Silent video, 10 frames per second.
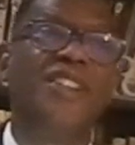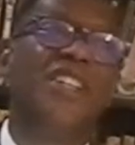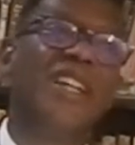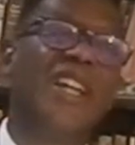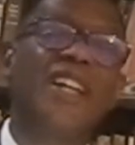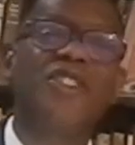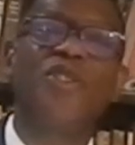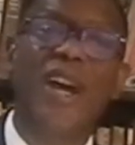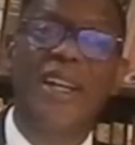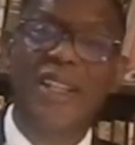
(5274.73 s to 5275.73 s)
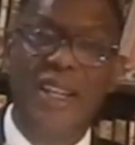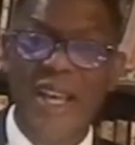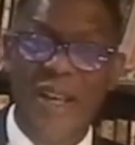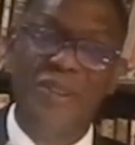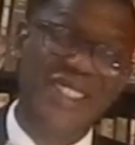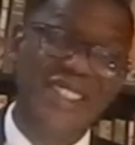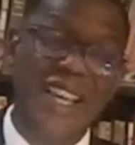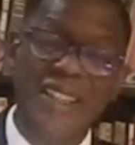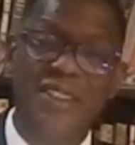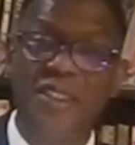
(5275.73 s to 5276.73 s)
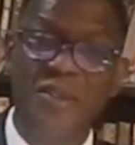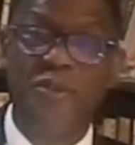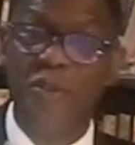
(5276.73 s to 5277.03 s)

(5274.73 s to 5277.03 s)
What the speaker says: the electron cloud, the negative